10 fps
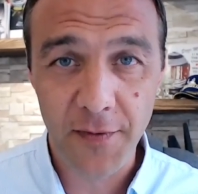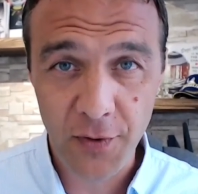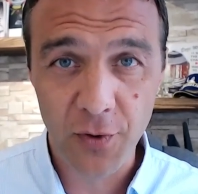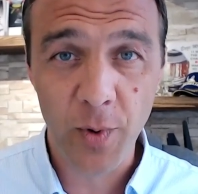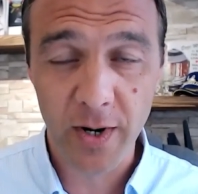If
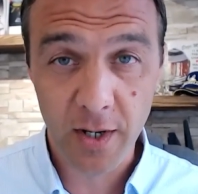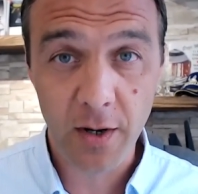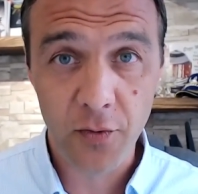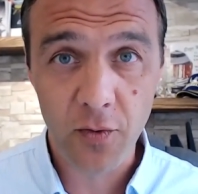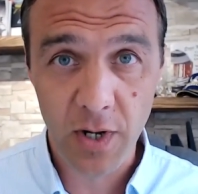you want to
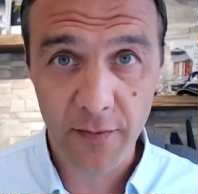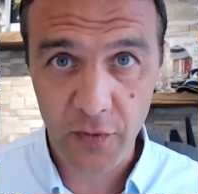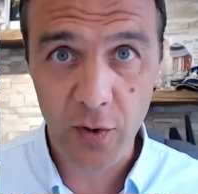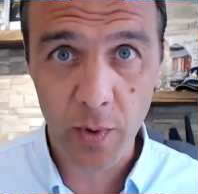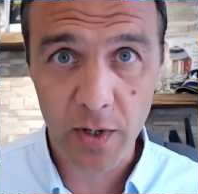go through life,
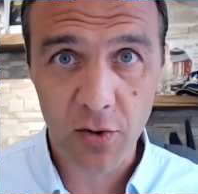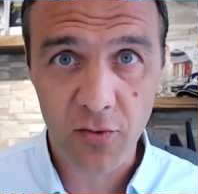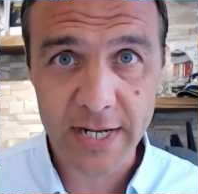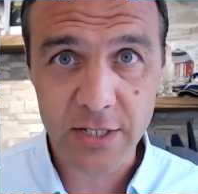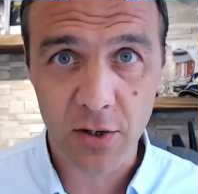if you want to
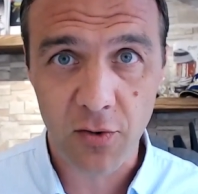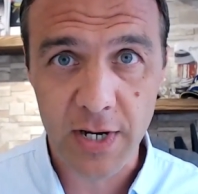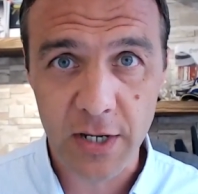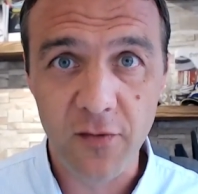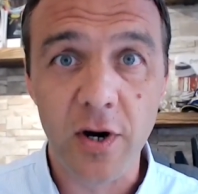create a
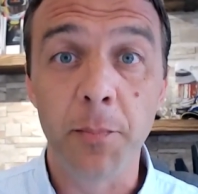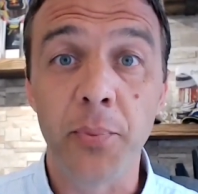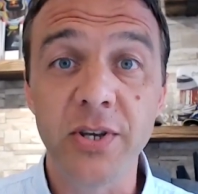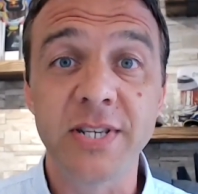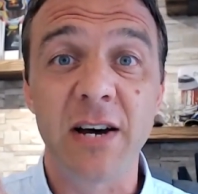career, you've got to
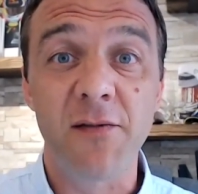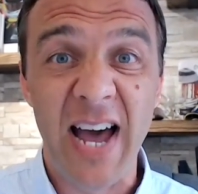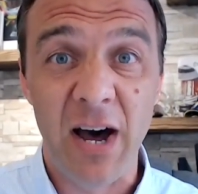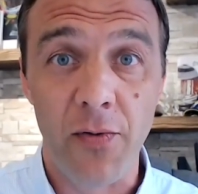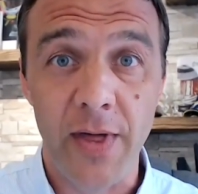put yourself
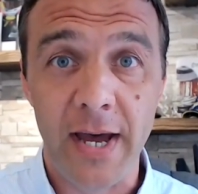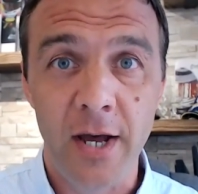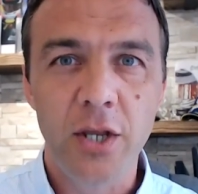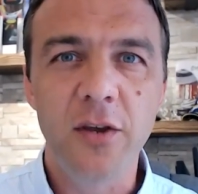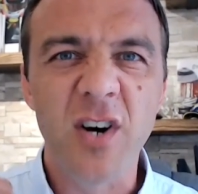out there.
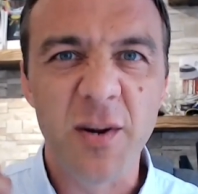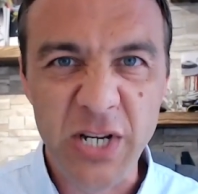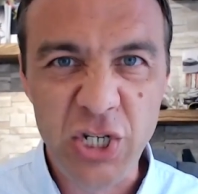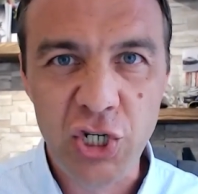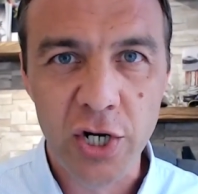You've got to
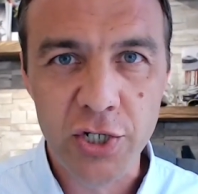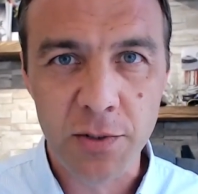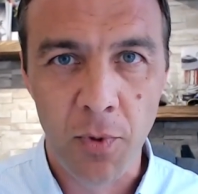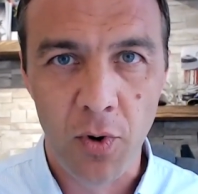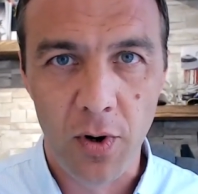be
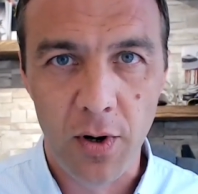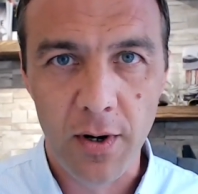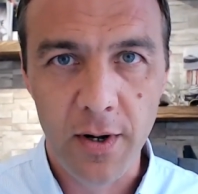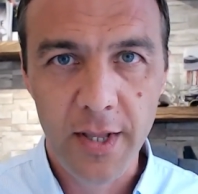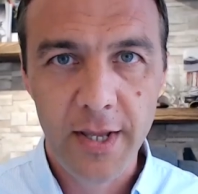judged more.
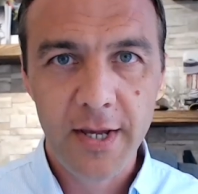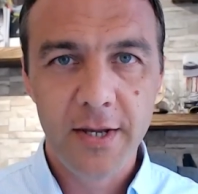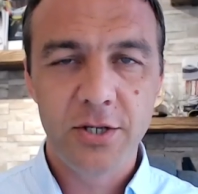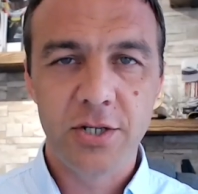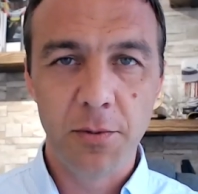
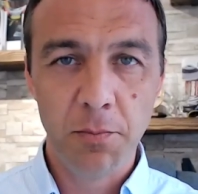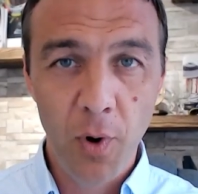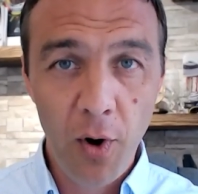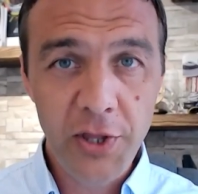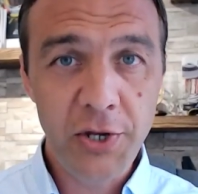So the
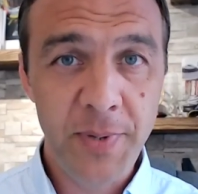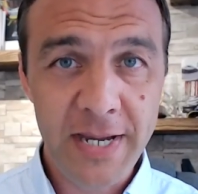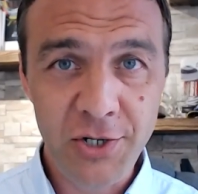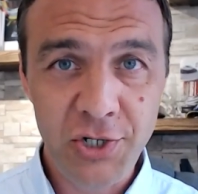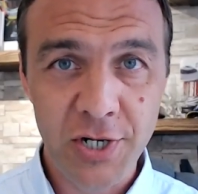more you're
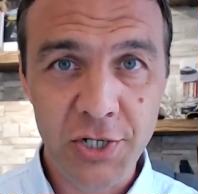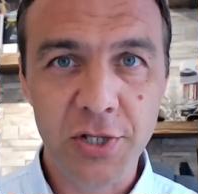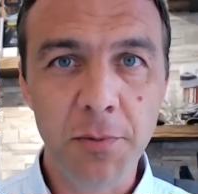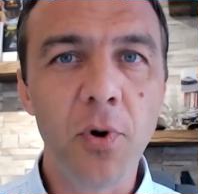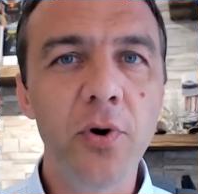being judged,
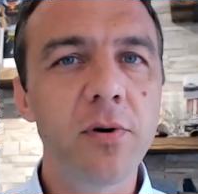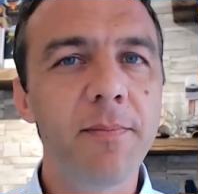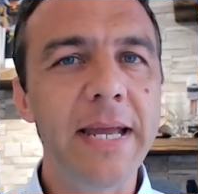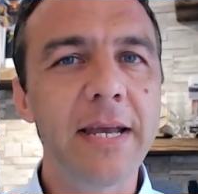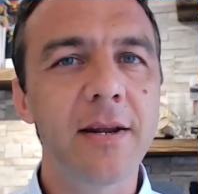the more you're
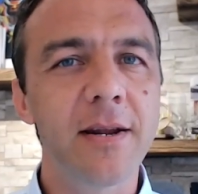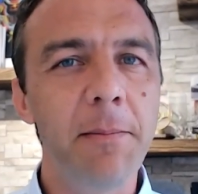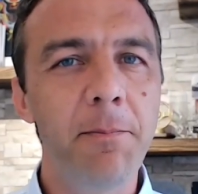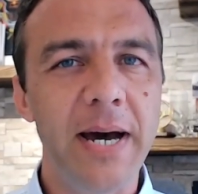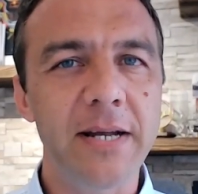making an
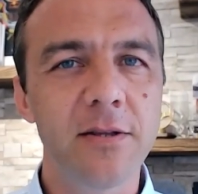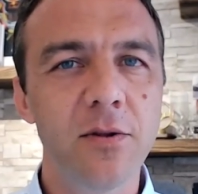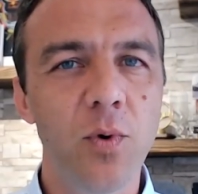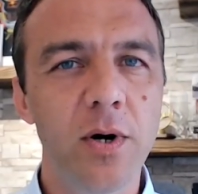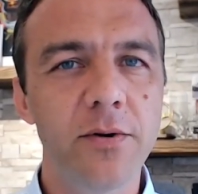impact in
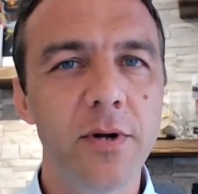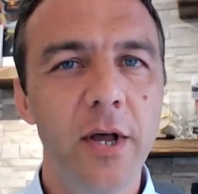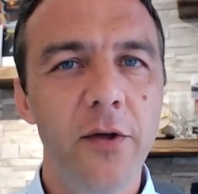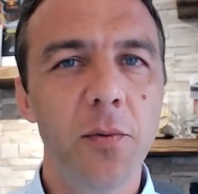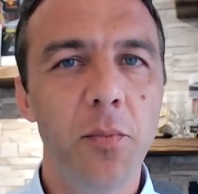the world.
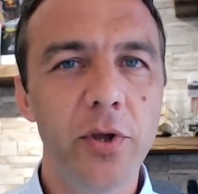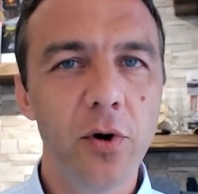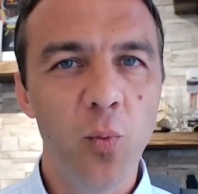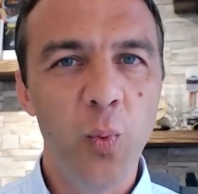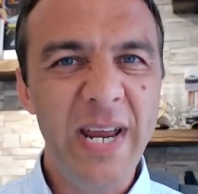The more
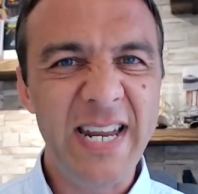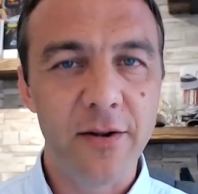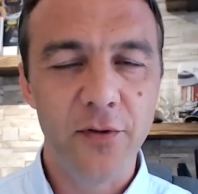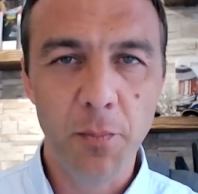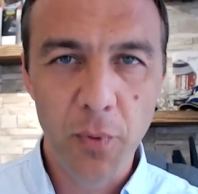you're
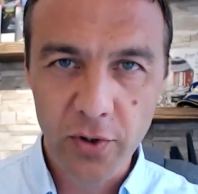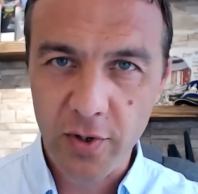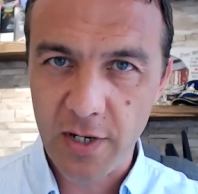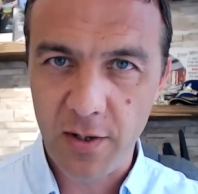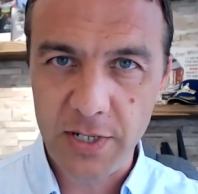winning, the more you're
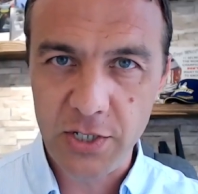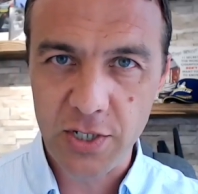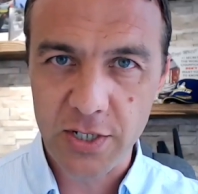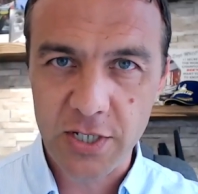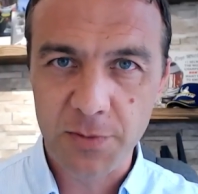going to be
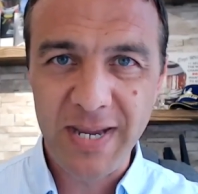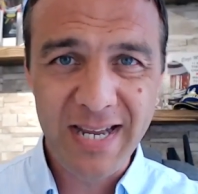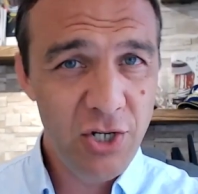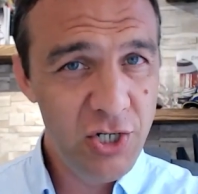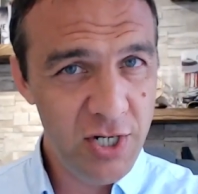judged. So
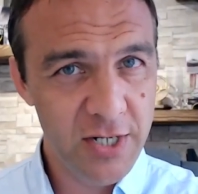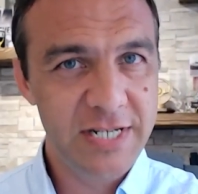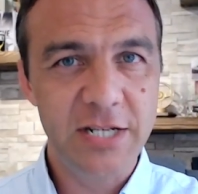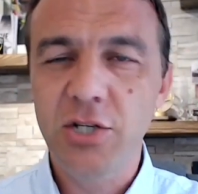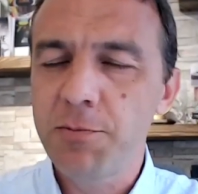being
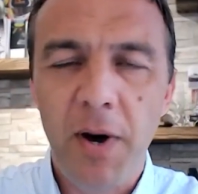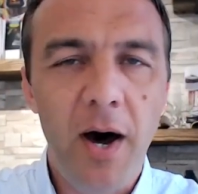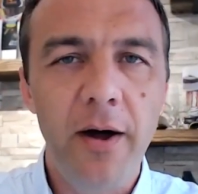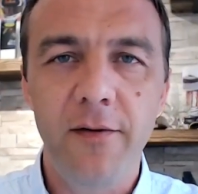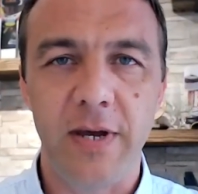judged is just
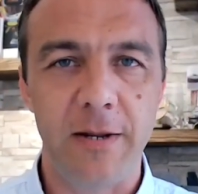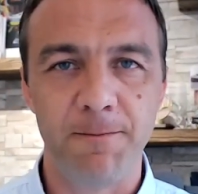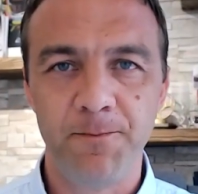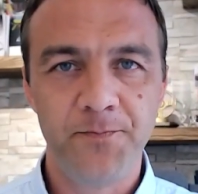part of it.